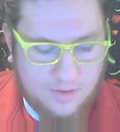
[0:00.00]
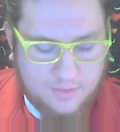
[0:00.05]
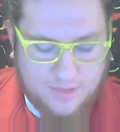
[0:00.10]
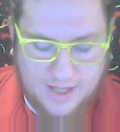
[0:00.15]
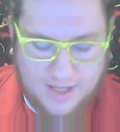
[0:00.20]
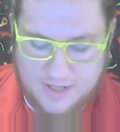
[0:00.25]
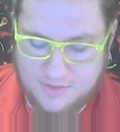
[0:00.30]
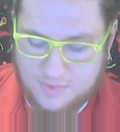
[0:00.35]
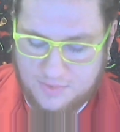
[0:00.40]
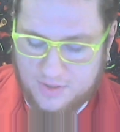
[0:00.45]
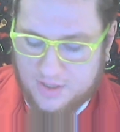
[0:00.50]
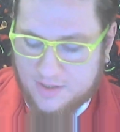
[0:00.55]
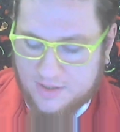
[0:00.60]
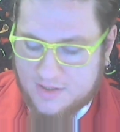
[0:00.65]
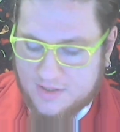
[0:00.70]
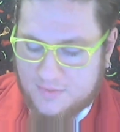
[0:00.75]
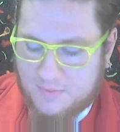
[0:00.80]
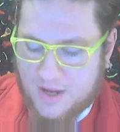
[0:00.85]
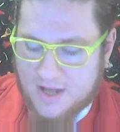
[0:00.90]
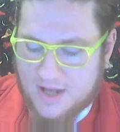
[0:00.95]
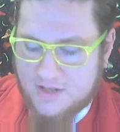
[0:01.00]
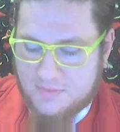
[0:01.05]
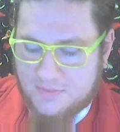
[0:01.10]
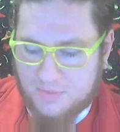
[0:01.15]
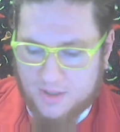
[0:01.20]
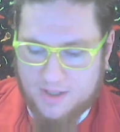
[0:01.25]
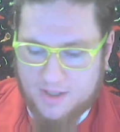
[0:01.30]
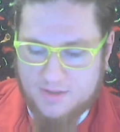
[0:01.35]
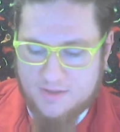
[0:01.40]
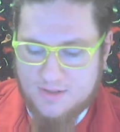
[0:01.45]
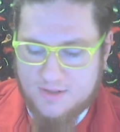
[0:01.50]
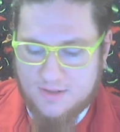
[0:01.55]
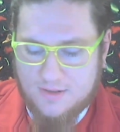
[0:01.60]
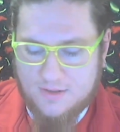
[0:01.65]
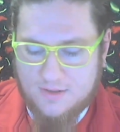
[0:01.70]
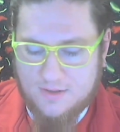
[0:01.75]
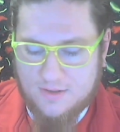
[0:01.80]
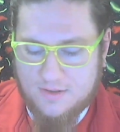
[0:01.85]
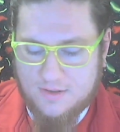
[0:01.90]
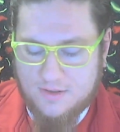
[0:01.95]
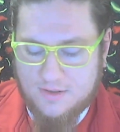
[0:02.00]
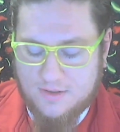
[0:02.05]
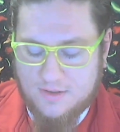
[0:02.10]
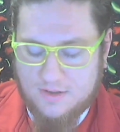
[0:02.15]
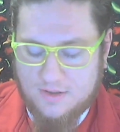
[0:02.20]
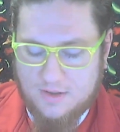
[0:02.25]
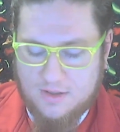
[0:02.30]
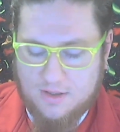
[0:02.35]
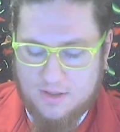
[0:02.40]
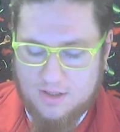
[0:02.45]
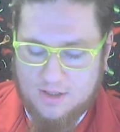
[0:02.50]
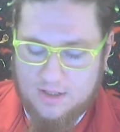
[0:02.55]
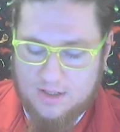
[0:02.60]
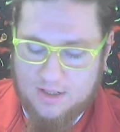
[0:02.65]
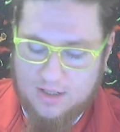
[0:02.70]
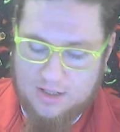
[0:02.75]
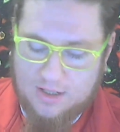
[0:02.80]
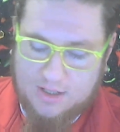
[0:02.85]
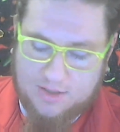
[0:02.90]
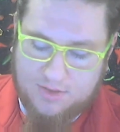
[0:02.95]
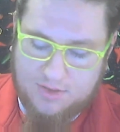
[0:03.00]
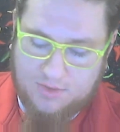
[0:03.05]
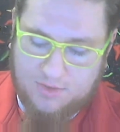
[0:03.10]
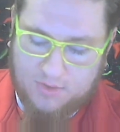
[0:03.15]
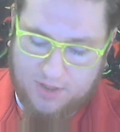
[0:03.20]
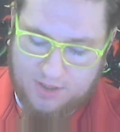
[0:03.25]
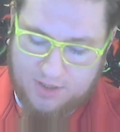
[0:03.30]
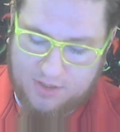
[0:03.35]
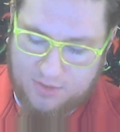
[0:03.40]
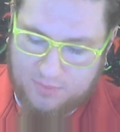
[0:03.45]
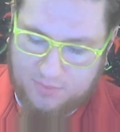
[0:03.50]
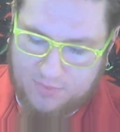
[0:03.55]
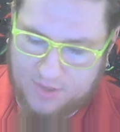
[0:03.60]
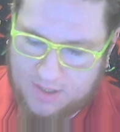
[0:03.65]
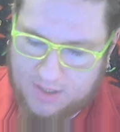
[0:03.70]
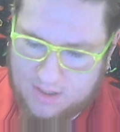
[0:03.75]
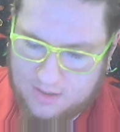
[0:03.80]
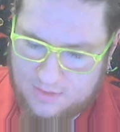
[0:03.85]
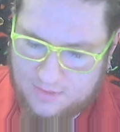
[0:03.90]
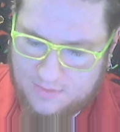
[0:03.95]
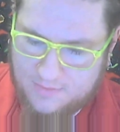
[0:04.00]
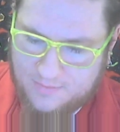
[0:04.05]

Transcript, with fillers: last one on the spice blends, is going to be